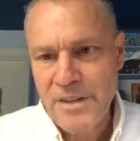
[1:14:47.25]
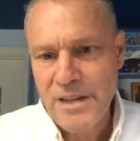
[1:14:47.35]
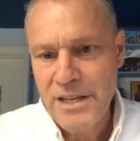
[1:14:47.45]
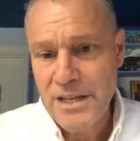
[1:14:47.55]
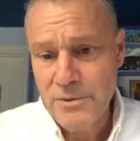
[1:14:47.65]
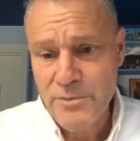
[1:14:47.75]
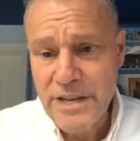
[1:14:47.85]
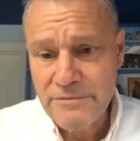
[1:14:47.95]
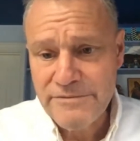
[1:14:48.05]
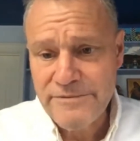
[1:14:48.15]
in a
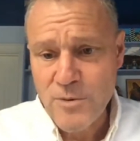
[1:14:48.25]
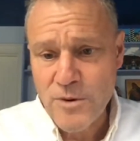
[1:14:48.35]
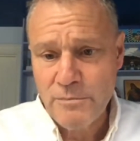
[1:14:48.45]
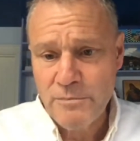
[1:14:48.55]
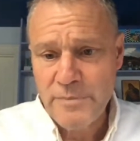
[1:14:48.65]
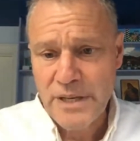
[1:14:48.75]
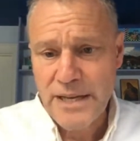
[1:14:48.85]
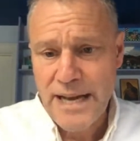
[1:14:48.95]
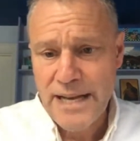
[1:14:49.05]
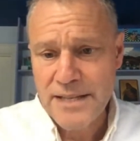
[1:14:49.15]
written form, but
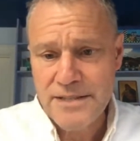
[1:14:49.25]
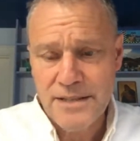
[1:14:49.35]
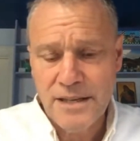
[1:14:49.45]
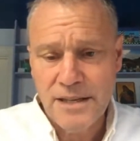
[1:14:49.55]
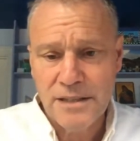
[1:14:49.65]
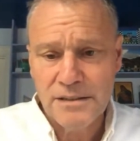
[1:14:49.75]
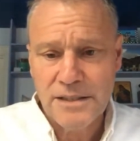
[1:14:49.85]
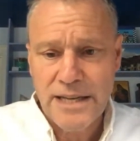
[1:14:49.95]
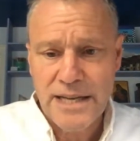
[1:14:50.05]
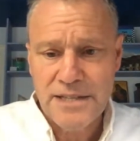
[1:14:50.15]
as
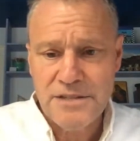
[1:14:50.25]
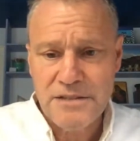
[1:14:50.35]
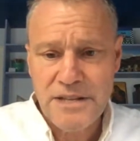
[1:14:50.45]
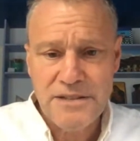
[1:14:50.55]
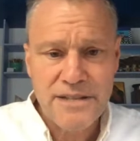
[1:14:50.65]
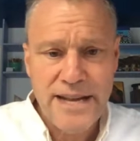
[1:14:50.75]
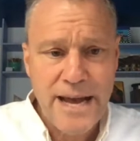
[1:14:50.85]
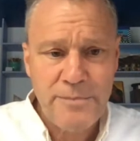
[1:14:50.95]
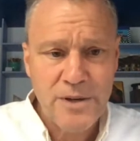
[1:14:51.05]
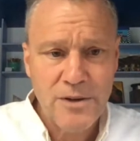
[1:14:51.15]
things that
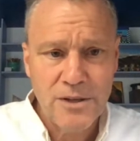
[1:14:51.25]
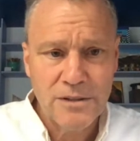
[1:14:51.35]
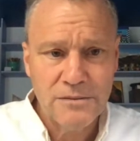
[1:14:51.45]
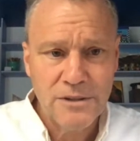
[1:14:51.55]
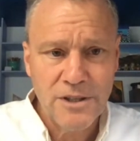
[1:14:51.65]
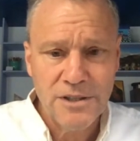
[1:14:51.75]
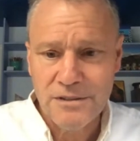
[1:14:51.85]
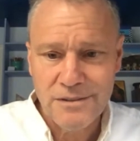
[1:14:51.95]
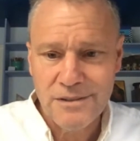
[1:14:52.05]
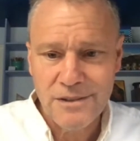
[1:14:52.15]
happen on
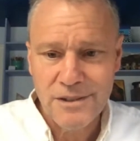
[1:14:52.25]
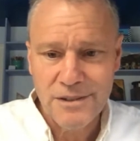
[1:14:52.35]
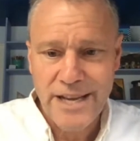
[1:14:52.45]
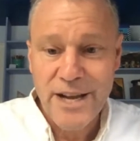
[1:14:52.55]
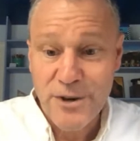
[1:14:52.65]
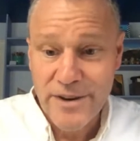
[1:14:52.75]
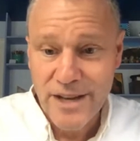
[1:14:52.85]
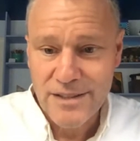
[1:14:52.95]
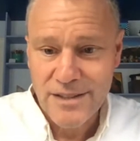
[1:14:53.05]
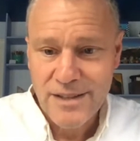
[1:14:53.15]
the
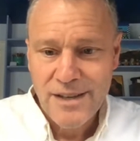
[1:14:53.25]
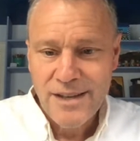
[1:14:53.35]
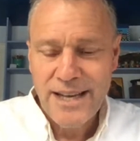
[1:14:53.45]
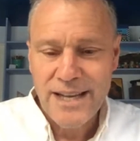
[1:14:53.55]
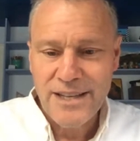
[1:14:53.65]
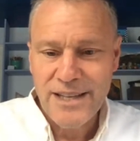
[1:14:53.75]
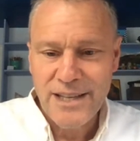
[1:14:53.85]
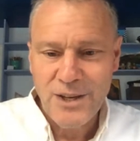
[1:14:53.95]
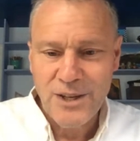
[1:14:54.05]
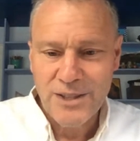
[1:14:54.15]
internet and
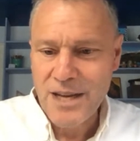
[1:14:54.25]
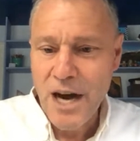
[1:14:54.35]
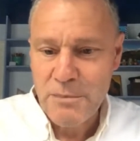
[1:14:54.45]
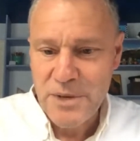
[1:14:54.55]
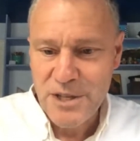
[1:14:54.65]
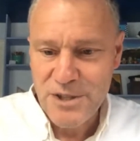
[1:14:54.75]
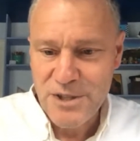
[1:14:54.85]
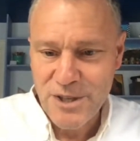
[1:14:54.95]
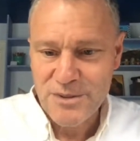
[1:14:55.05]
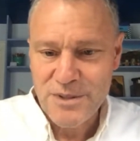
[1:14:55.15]
on comedy
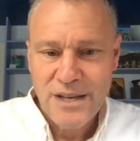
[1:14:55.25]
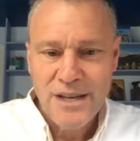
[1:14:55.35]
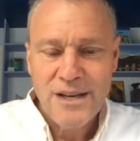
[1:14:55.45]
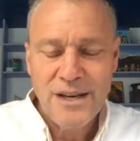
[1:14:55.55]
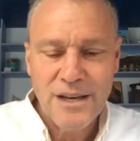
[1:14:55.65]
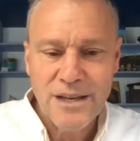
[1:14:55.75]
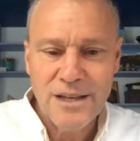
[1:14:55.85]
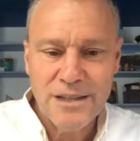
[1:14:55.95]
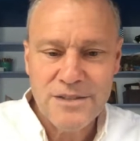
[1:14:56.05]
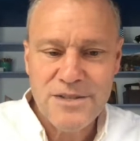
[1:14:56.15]
shows.
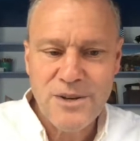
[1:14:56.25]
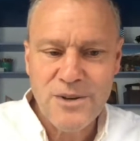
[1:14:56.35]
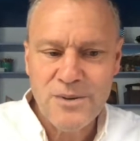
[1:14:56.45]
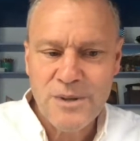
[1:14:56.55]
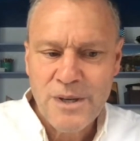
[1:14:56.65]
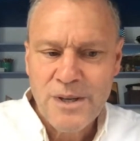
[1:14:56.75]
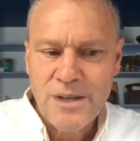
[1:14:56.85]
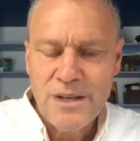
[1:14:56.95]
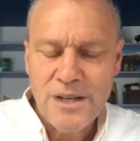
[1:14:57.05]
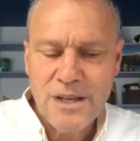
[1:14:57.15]
So
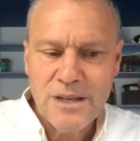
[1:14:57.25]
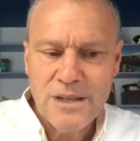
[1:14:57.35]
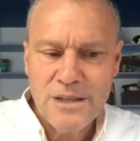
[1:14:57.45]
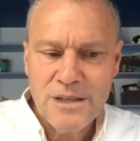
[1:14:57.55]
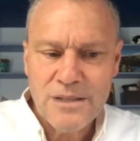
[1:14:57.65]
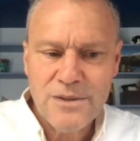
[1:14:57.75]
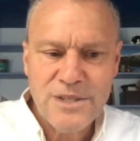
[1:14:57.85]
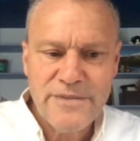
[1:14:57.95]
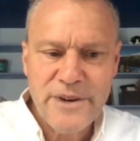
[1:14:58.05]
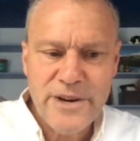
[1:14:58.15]

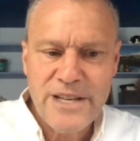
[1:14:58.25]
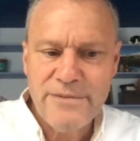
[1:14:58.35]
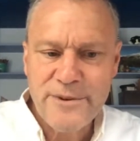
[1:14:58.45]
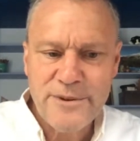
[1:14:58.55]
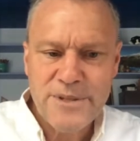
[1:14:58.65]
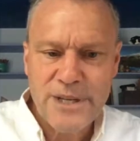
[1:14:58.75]
it's a very different.